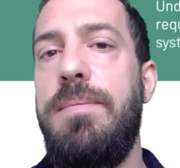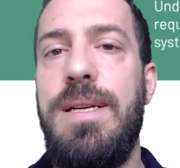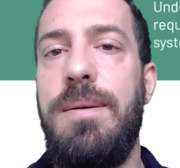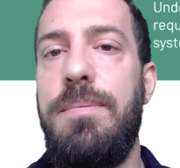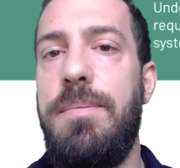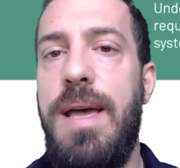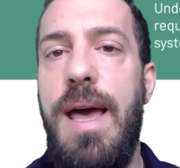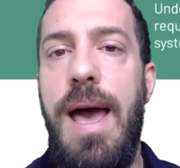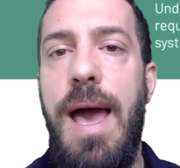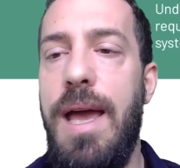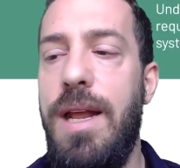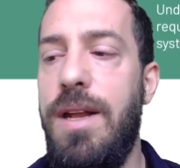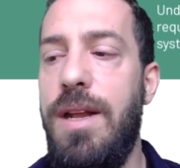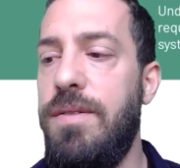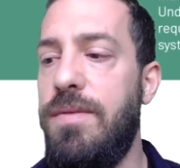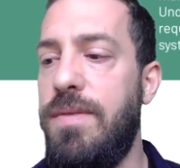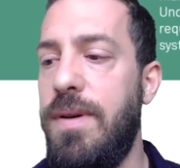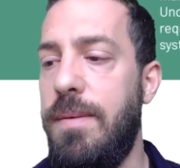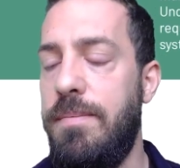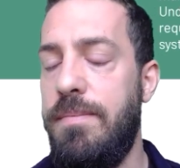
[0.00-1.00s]
some
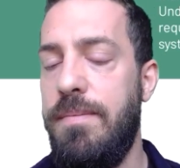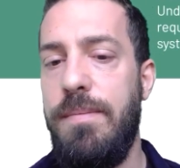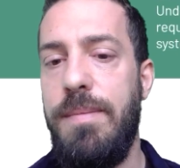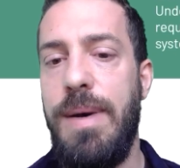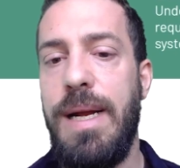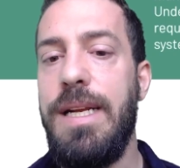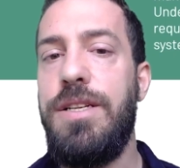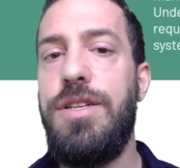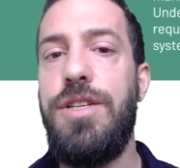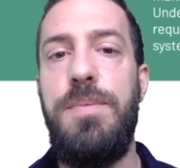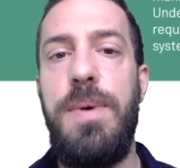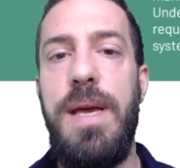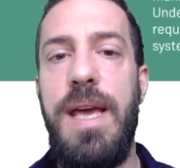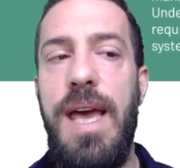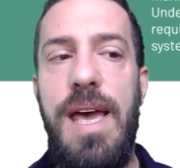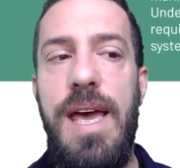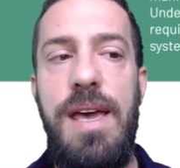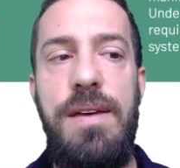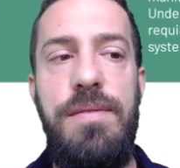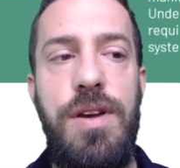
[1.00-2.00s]
kind of a malicious
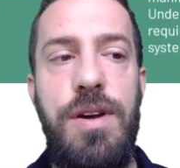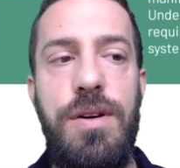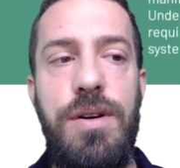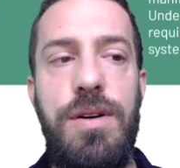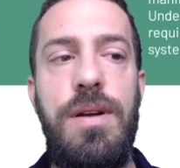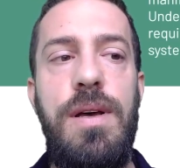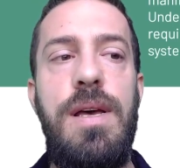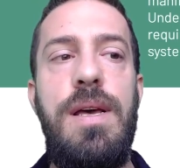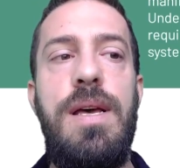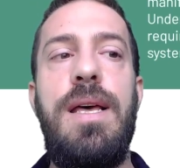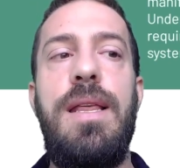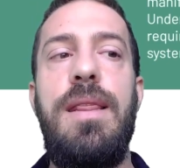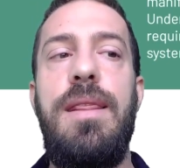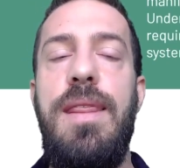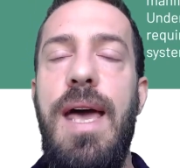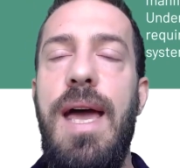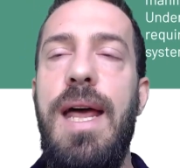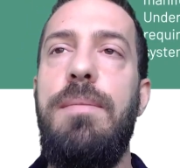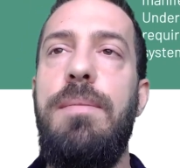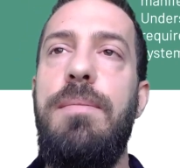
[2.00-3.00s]
behavior,
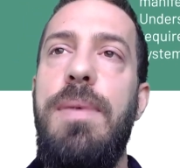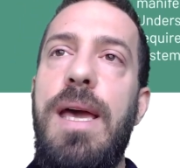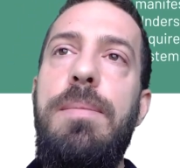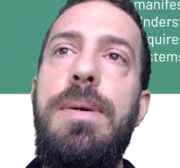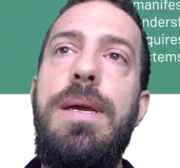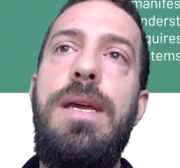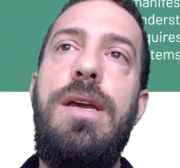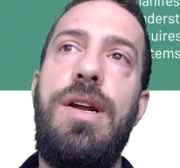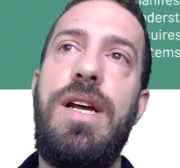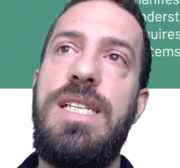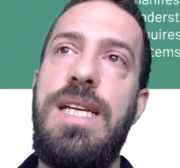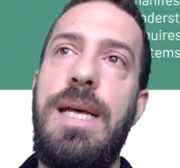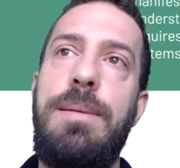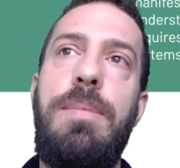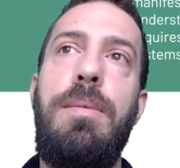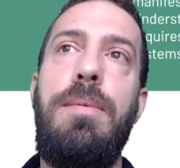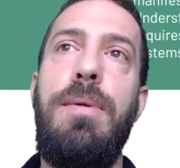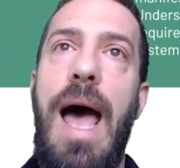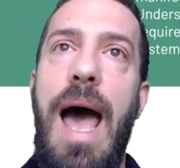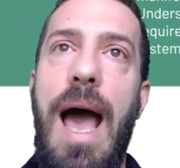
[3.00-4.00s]
then maybe your
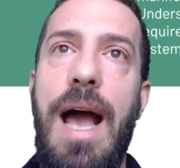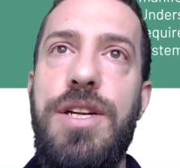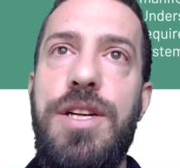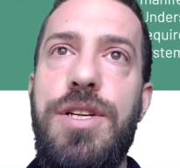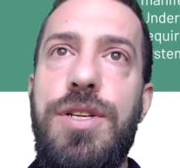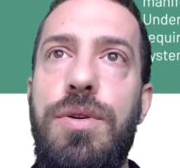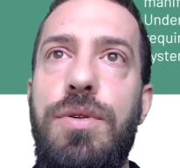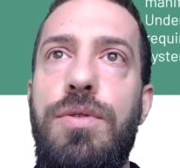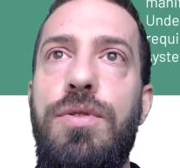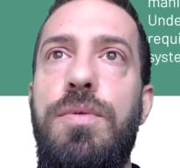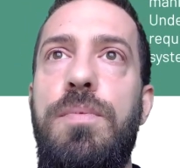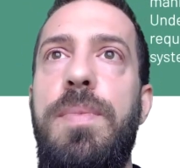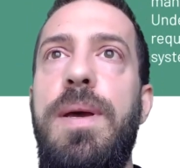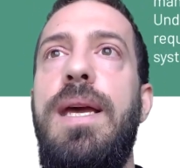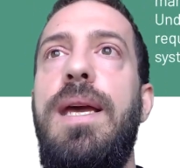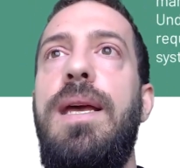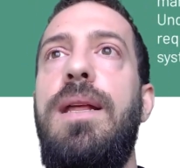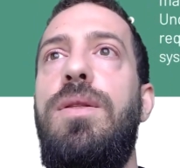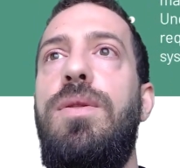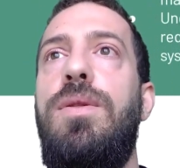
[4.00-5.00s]
acceptable action would
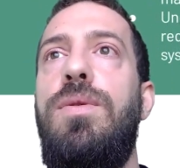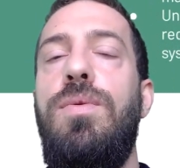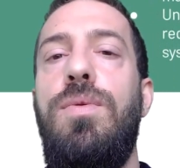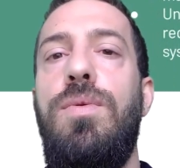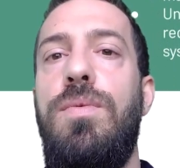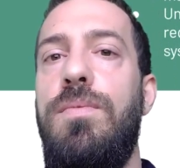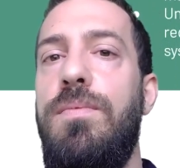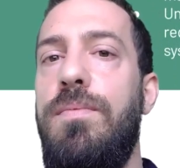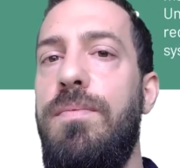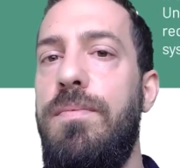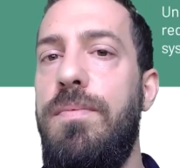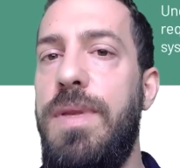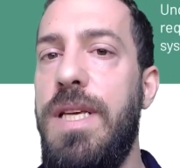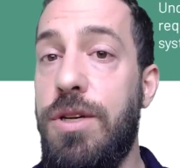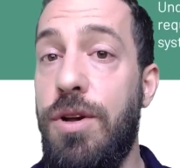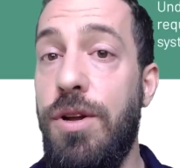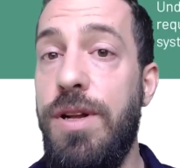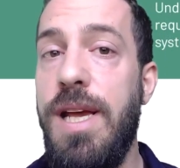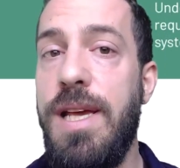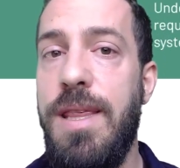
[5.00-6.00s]
be to
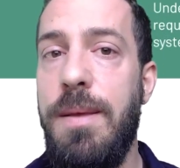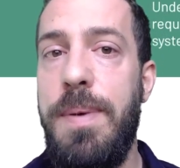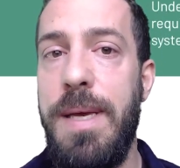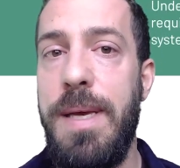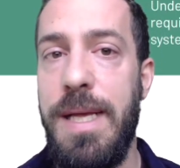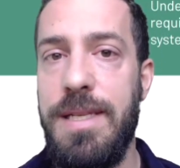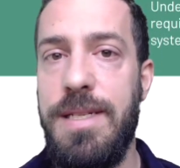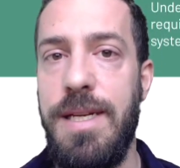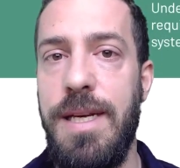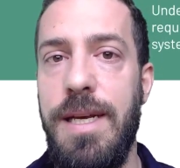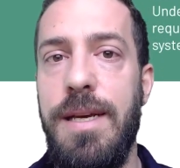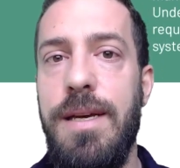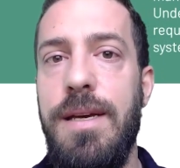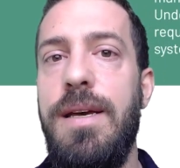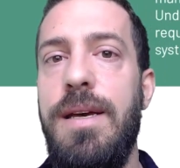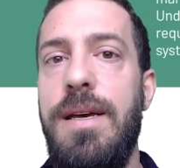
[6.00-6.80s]
disconnect the PLC